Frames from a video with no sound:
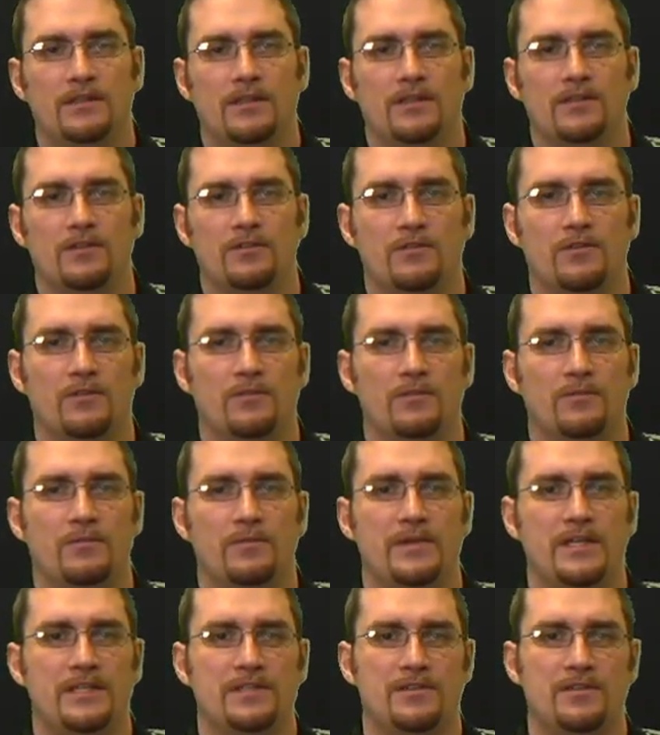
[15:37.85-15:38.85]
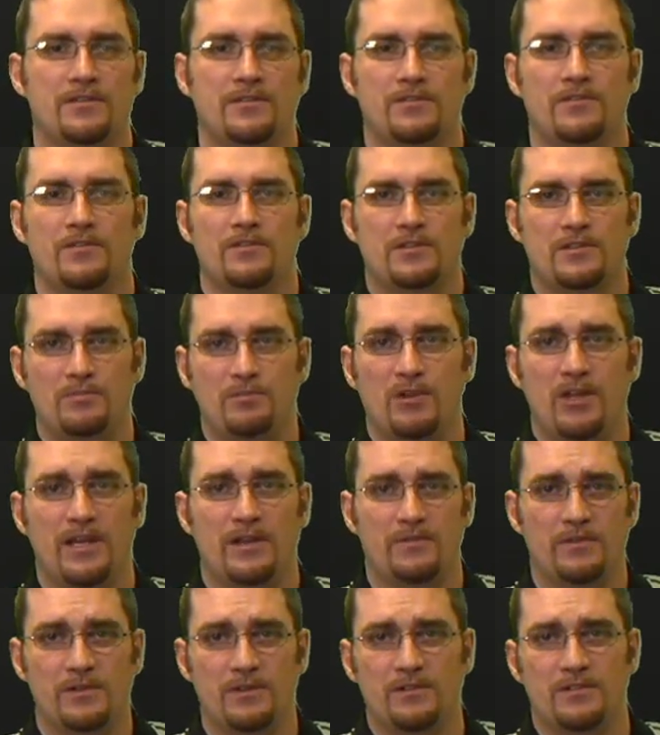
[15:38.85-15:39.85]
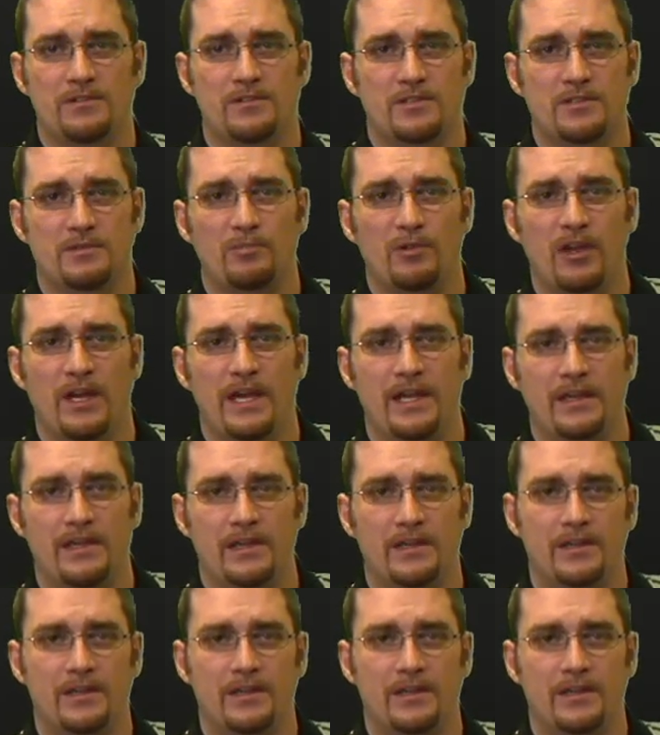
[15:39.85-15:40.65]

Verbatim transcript: a little easier to explain when you're displaying